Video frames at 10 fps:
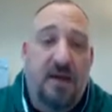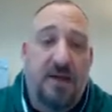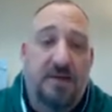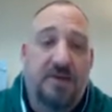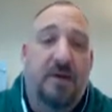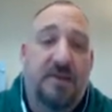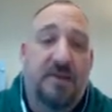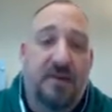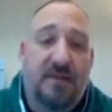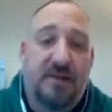Each term of
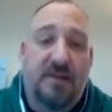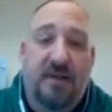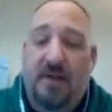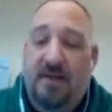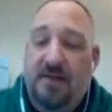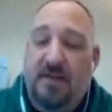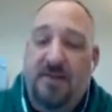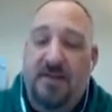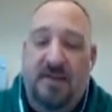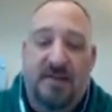service is
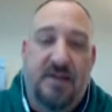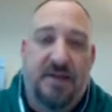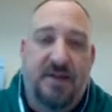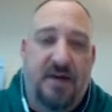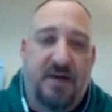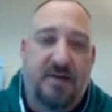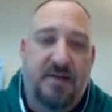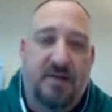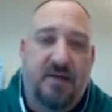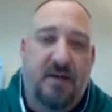limited to 6 years.